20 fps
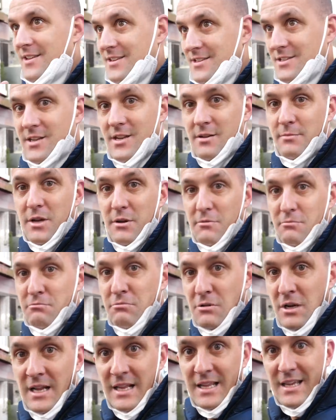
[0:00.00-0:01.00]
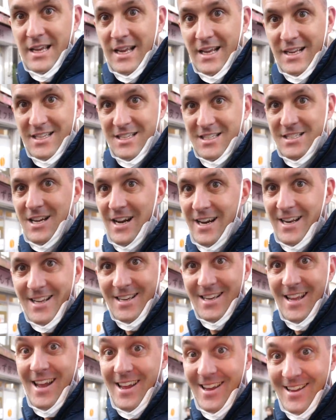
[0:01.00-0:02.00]
this is gonna be a really
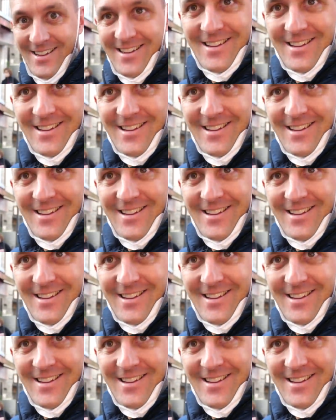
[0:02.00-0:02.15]
exciting day.